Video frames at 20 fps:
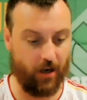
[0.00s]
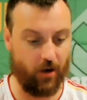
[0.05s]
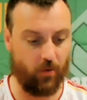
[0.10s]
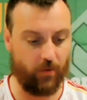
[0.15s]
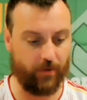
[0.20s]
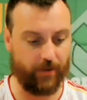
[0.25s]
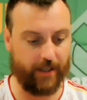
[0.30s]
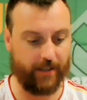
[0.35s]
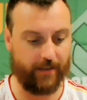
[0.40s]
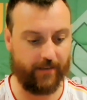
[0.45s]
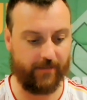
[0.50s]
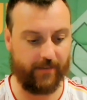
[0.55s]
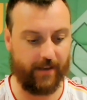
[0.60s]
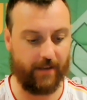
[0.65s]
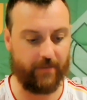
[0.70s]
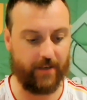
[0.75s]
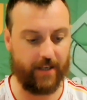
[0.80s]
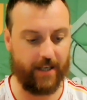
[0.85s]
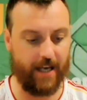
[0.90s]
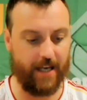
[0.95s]
Owen, that is
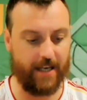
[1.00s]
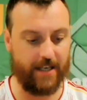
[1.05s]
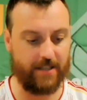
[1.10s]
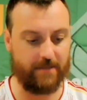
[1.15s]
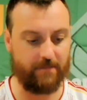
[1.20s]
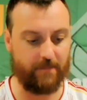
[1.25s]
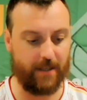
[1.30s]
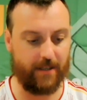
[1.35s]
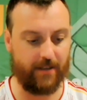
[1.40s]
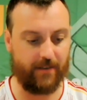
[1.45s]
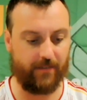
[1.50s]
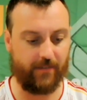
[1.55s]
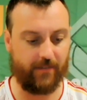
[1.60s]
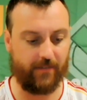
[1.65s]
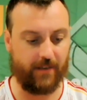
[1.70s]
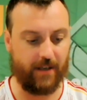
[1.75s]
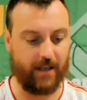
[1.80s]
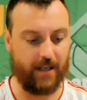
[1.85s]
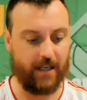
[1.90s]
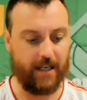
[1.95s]
78
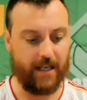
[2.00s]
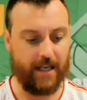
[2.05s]
minutes.